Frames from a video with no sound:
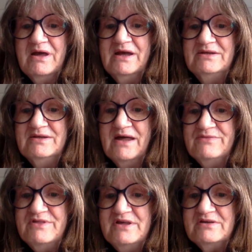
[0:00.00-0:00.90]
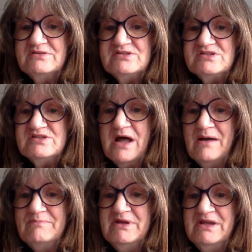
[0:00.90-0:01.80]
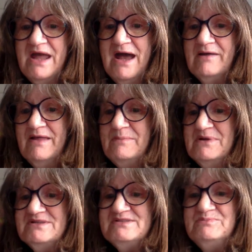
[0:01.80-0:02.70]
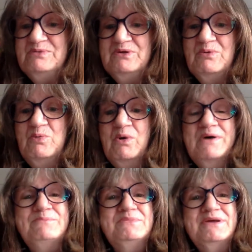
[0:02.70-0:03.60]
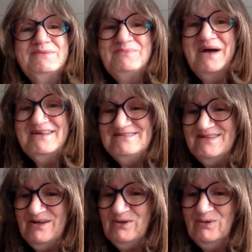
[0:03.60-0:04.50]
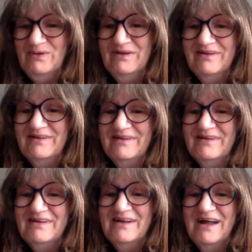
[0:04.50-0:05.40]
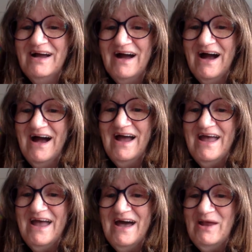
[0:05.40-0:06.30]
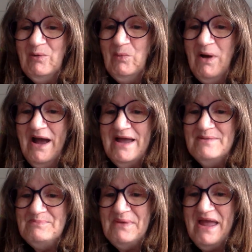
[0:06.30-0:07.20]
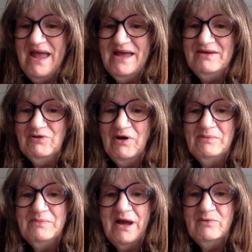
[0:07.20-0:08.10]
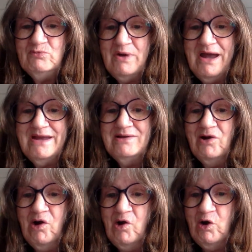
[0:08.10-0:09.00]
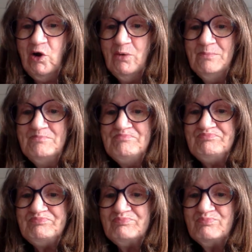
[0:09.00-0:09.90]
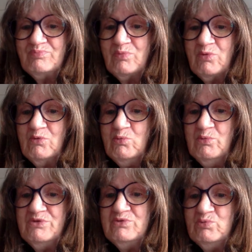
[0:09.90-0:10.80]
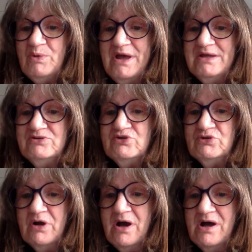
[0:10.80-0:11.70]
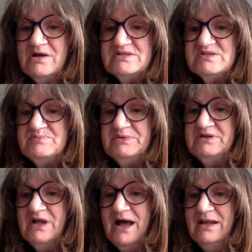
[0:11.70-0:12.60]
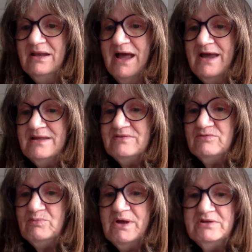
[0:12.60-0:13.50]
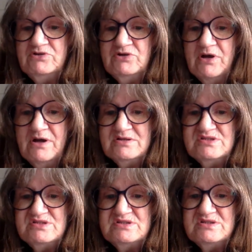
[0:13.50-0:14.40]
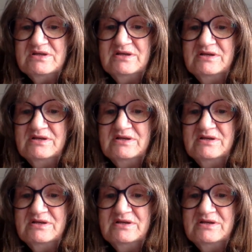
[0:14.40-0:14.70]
And nothing could stop me now. That must have been one big bicycle. I had a white band on my right arm with a red cross, but not like the Red Cross.